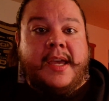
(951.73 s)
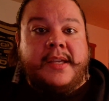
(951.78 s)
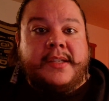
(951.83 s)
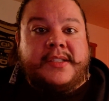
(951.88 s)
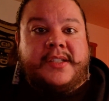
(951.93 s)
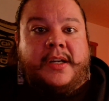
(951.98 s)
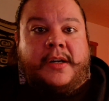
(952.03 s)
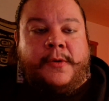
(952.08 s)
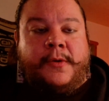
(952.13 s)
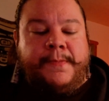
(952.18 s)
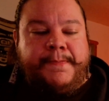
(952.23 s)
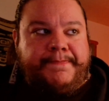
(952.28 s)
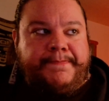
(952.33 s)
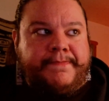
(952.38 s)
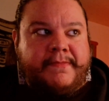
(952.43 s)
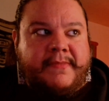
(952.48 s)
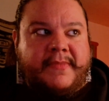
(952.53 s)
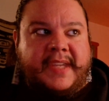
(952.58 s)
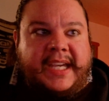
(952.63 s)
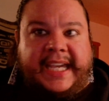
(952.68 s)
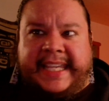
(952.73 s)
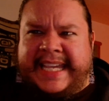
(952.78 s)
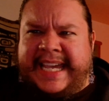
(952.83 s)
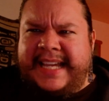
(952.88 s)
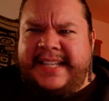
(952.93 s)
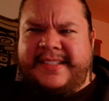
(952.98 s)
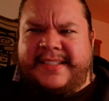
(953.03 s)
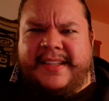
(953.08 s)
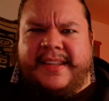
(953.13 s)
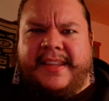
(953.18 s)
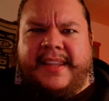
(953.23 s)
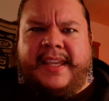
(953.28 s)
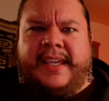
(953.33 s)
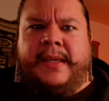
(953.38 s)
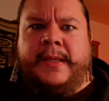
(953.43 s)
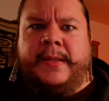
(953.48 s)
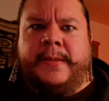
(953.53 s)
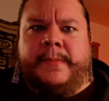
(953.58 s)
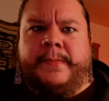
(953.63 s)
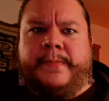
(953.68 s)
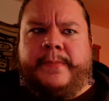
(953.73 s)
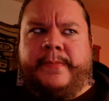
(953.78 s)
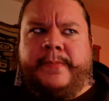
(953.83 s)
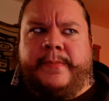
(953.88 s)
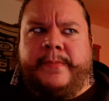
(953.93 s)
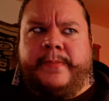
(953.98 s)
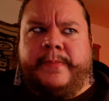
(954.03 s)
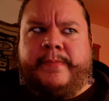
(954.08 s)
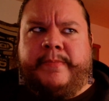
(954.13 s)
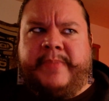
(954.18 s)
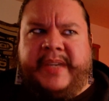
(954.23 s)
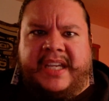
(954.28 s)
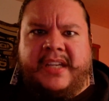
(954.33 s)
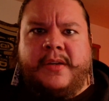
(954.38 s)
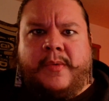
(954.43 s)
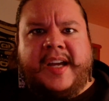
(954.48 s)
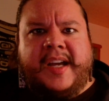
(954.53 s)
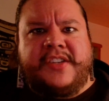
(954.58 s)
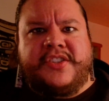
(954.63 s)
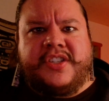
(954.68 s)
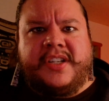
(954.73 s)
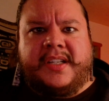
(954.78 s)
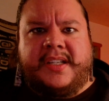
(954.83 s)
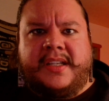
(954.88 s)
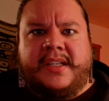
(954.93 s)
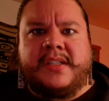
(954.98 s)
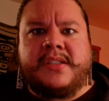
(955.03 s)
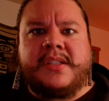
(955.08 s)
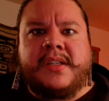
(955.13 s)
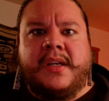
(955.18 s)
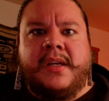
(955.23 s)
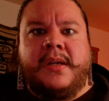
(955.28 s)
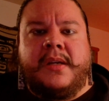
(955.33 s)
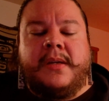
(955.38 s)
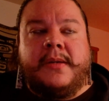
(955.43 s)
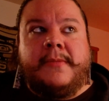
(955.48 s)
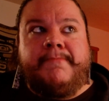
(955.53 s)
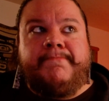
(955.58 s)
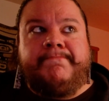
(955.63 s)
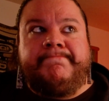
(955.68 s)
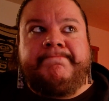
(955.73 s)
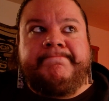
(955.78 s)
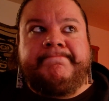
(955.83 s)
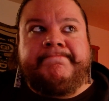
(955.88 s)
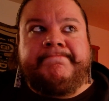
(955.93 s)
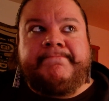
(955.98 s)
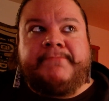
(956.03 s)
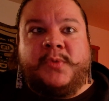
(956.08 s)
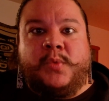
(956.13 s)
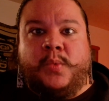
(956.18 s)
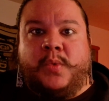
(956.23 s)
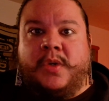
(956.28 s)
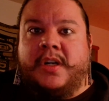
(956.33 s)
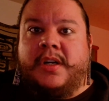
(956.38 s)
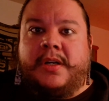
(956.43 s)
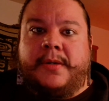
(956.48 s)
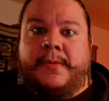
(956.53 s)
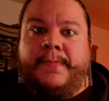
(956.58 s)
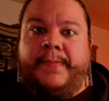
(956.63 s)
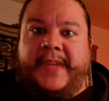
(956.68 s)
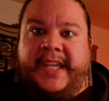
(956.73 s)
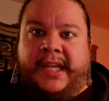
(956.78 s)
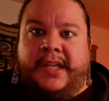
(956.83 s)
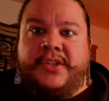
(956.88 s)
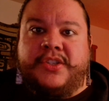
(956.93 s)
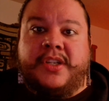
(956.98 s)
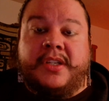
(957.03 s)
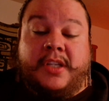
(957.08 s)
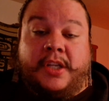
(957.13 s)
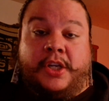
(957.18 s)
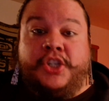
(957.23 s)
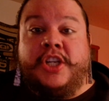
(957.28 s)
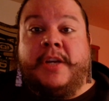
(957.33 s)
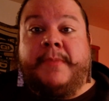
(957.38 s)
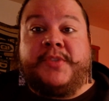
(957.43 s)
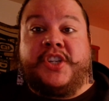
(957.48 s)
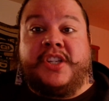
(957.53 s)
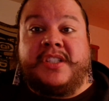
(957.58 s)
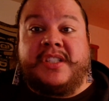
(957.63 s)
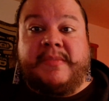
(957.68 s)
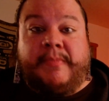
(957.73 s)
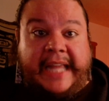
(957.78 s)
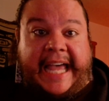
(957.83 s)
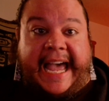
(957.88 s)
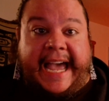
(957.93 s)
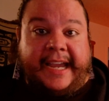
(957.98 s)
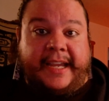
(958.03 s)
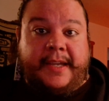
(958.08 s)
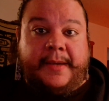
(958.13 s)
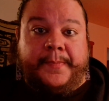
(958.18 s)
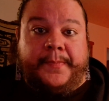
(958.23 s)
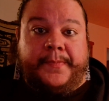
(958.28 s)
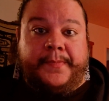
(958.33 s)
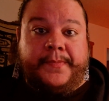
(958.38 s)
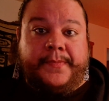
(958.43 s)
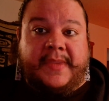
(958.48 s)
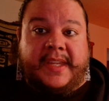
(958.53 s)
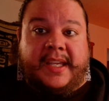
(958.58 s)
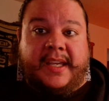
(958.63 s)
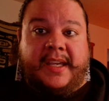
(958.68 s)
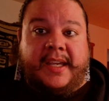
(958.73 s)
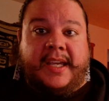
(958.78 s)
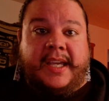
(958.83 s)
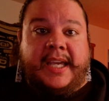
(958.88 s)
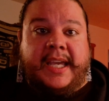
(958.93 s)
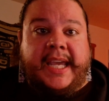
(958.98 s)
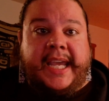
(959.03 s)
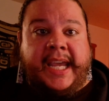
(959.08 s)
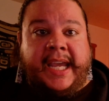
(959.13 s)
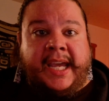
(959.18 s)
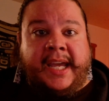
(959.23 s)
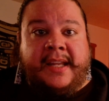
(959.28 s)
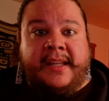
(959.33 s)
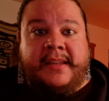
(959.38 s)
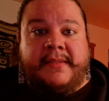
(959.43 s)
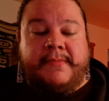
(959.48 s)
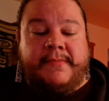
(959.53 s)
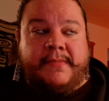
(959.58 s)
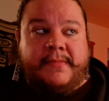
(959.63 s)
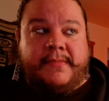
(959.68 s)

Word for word: So I guess the big question is, were ancient Egyptians black? And